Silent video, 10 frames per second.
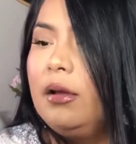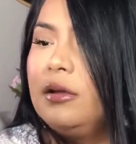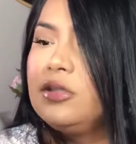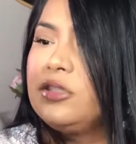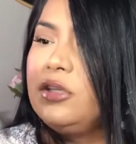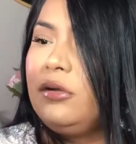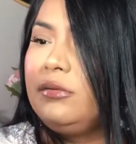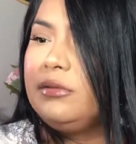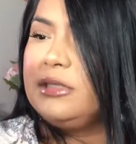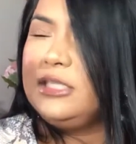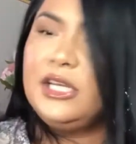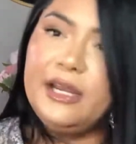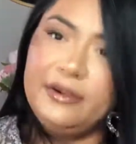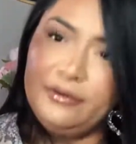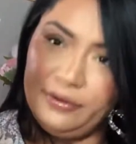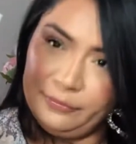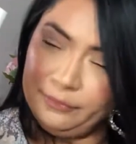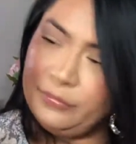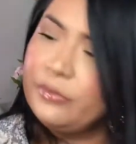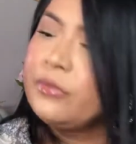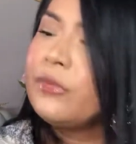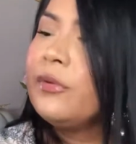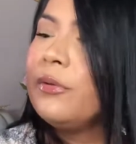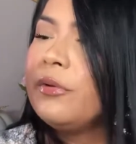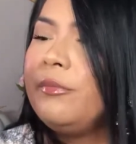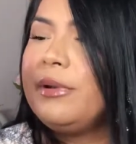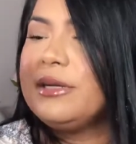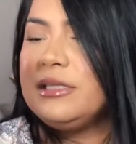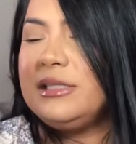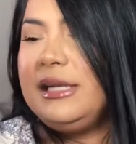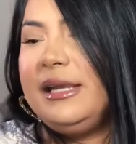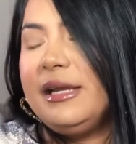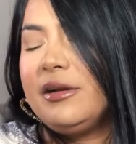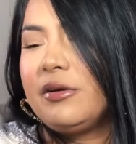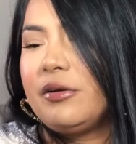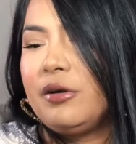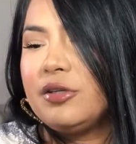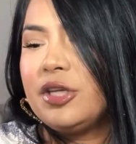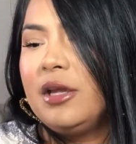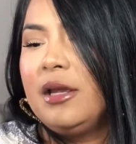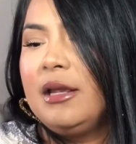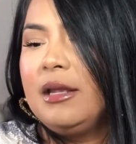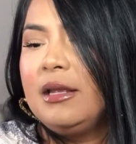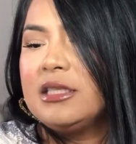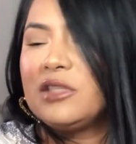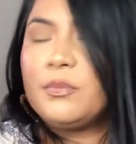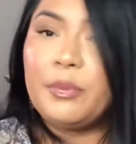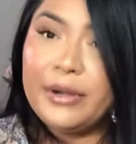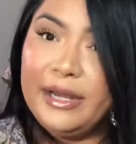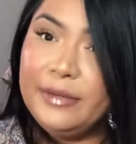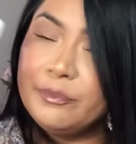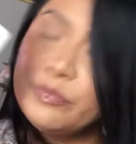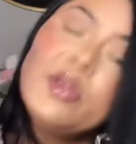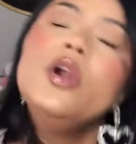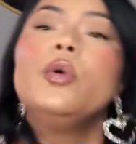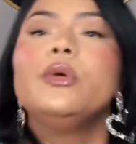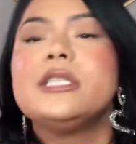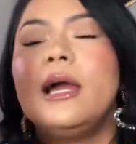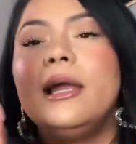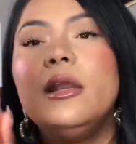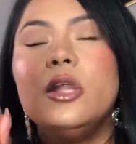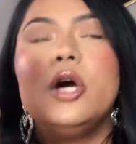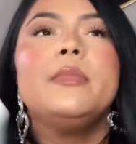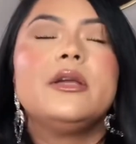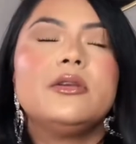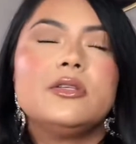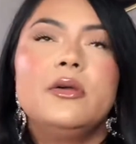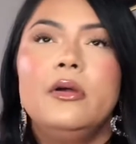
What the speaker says: Sol de Janeiro Brazilian Crush Spray, which I love because